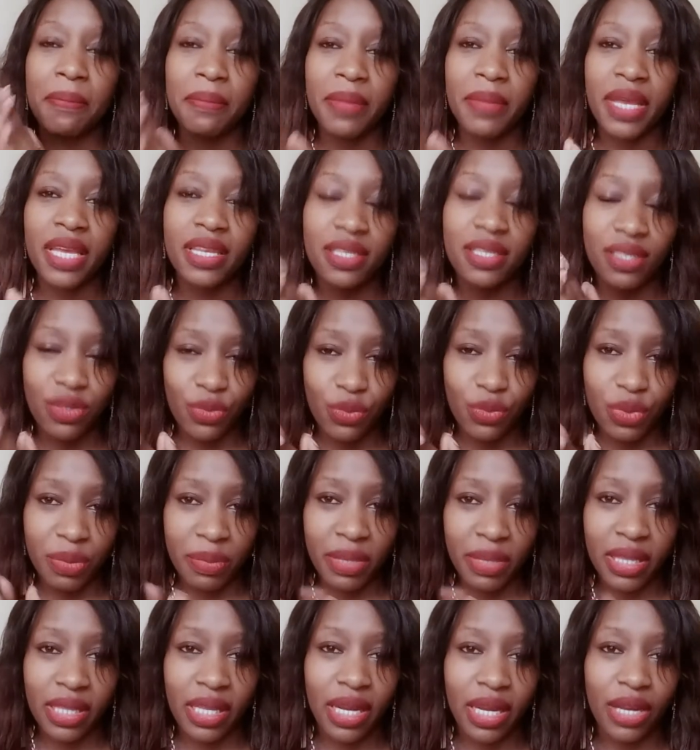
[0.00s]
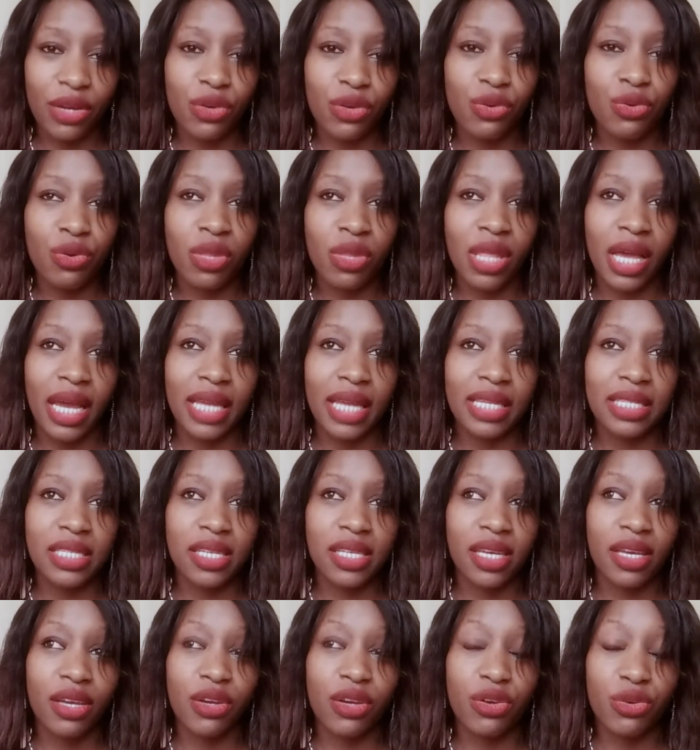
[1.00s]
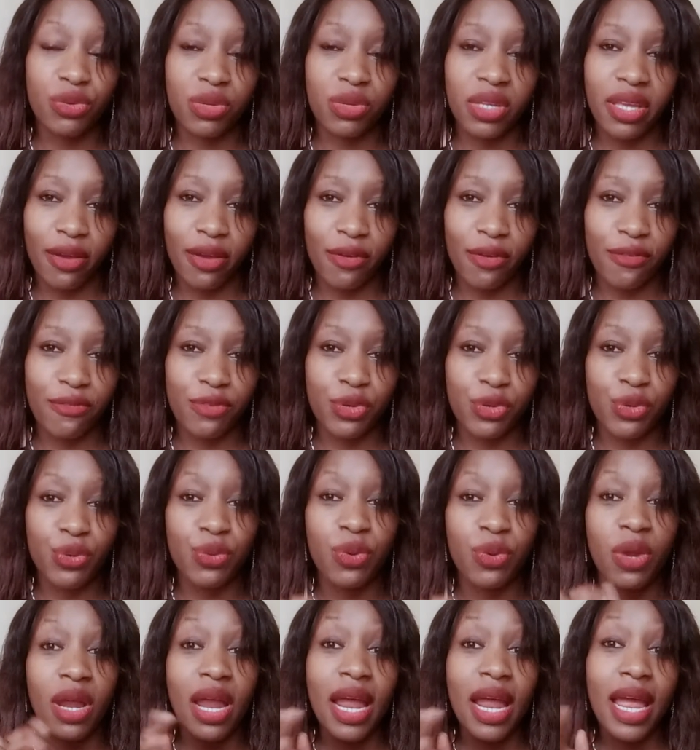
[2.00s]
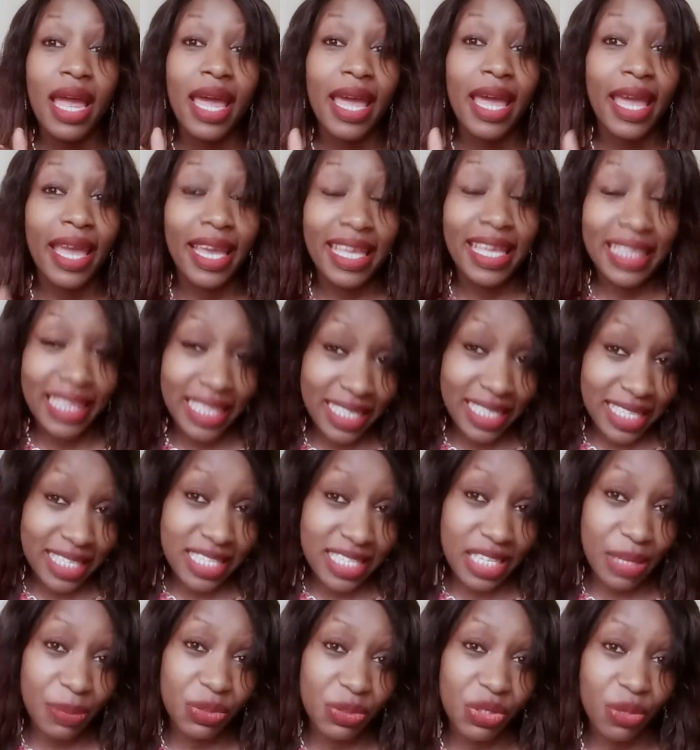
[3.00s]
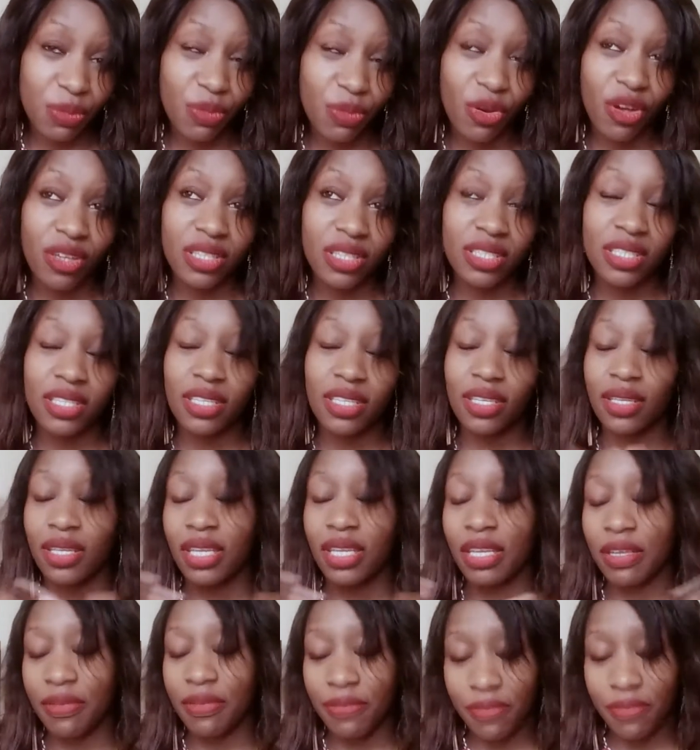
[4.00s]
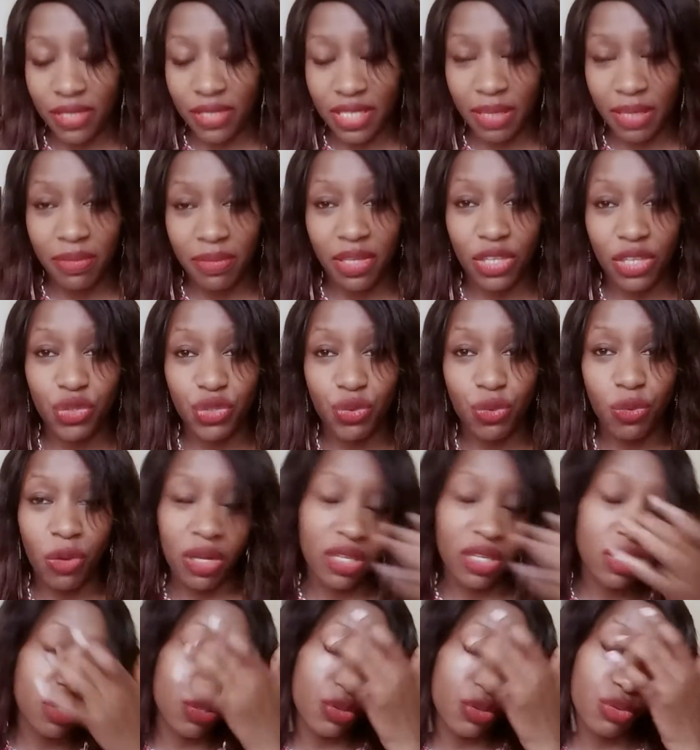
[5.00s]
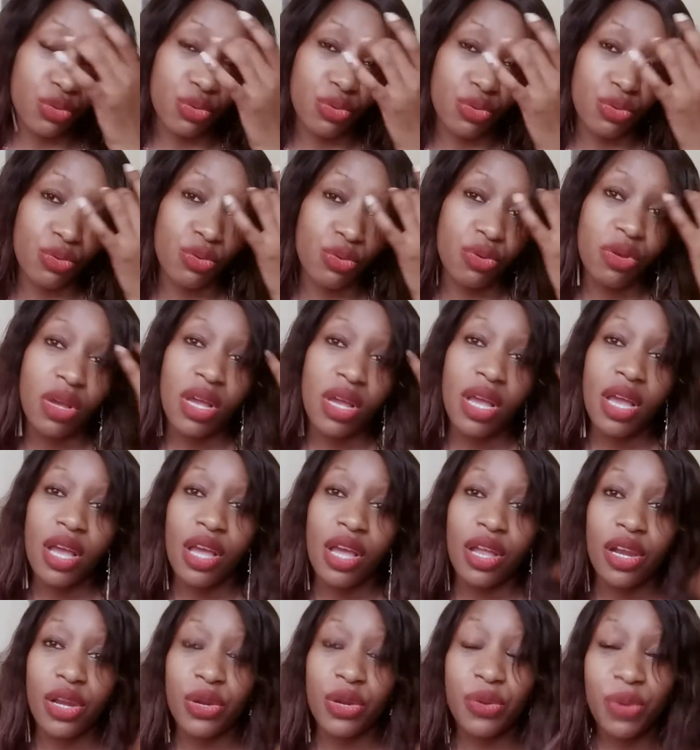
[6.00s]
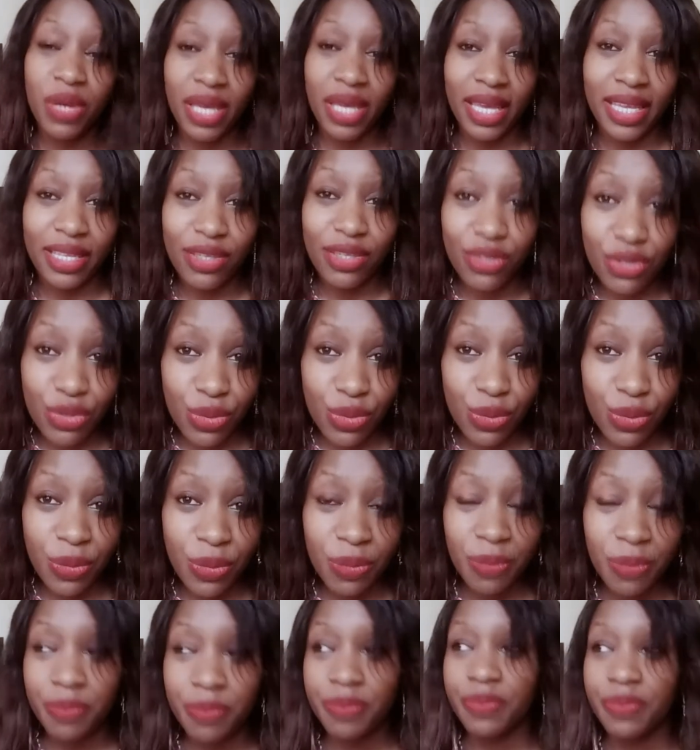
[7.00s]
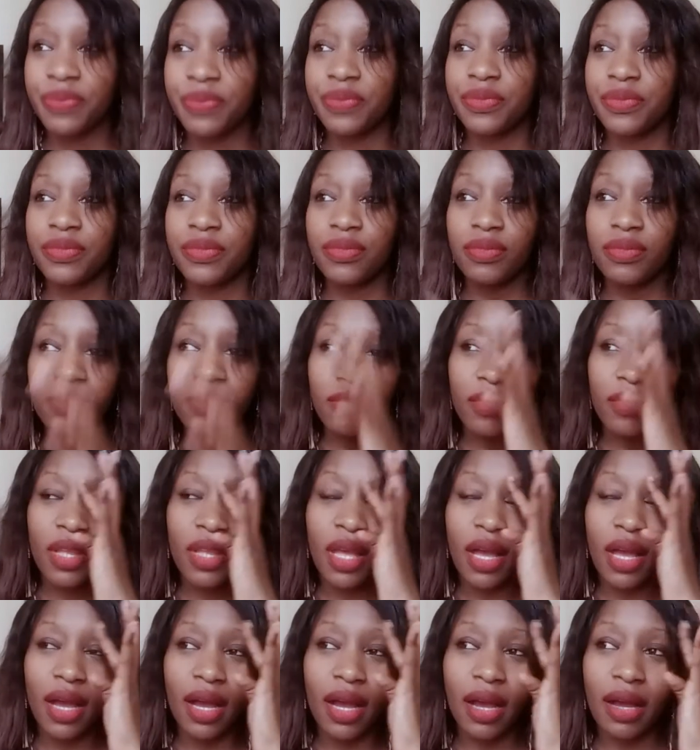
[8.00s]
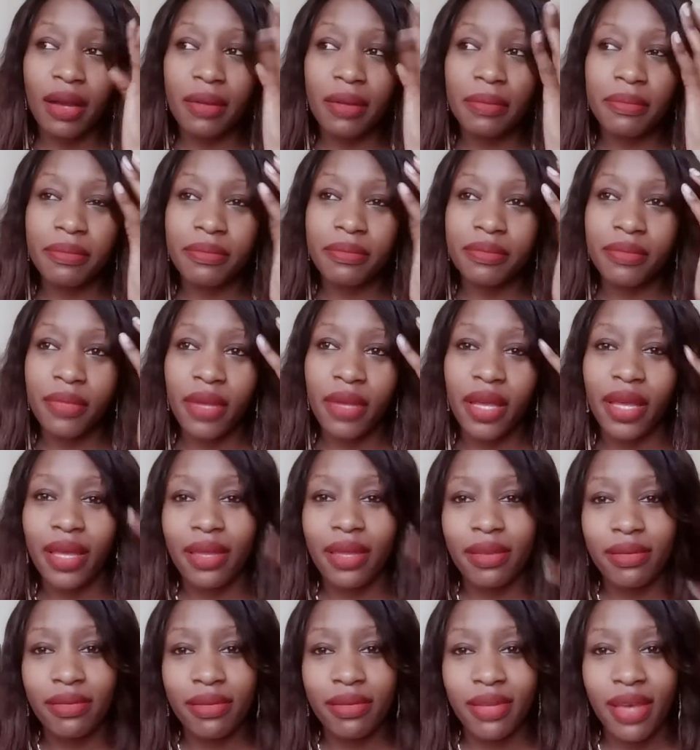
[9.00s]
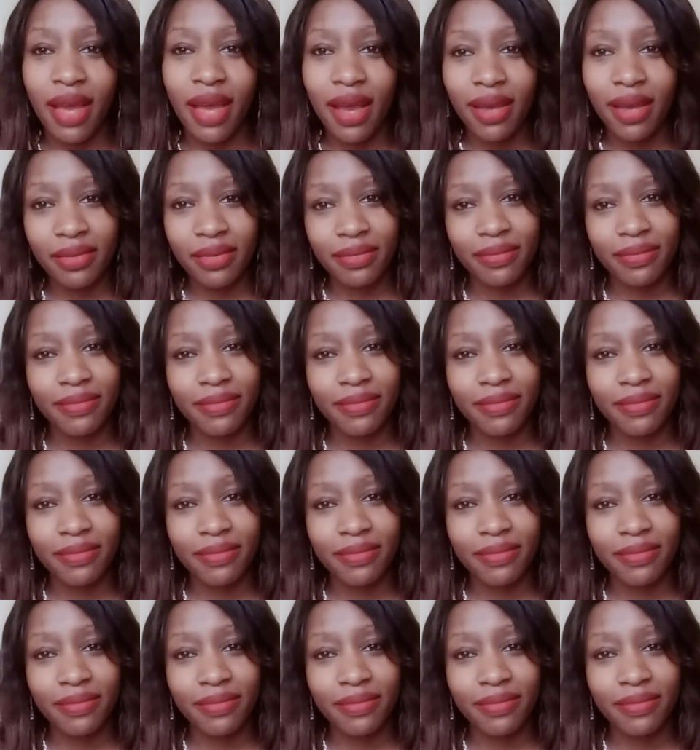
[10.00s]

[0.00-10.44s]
amazing women that I know that can take good care of you in the description box if it's something that you'd want to look into. And yeah,